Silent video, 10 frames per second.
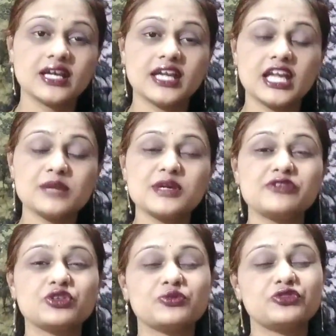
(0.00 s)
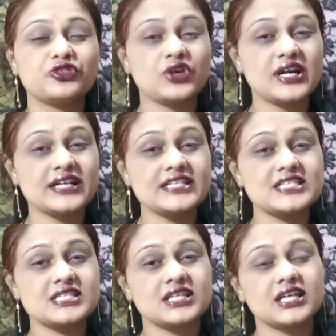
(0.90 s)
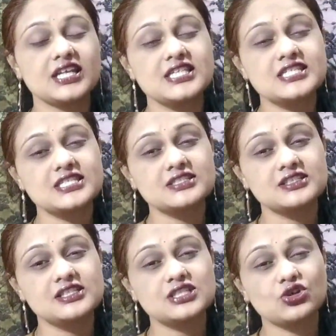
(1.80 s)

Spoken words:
ailment from fright, insult